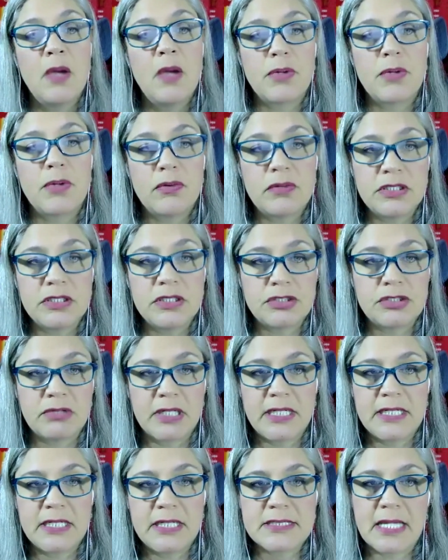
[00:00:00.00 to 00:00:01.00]
broken
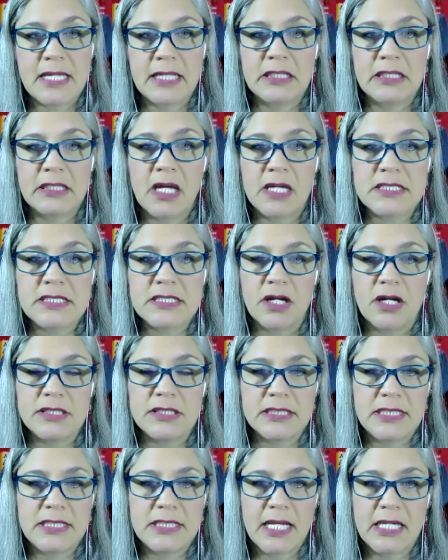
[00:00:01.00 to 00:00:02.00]
treaties, and lies taught
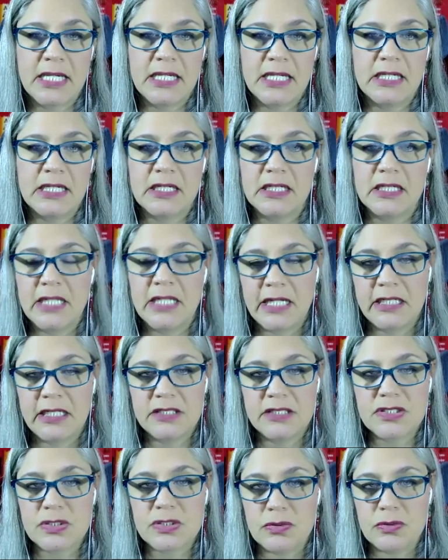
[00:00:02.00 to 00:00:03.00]
today in
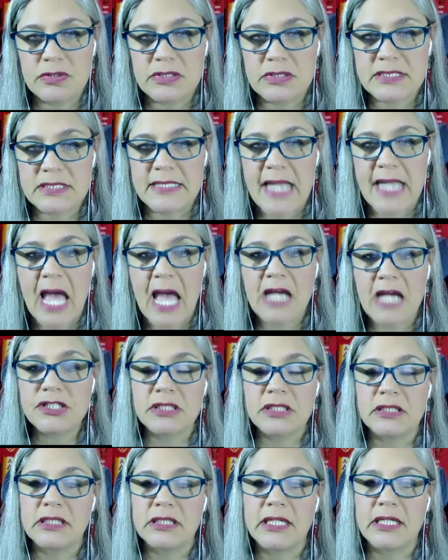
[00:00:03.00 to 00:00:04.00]
Canadian schools
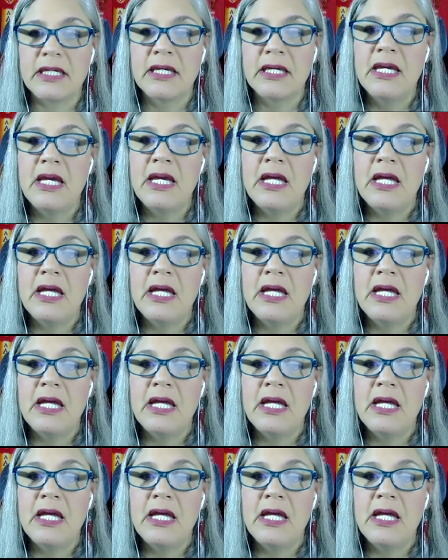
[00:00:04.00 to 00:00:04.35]
nationally.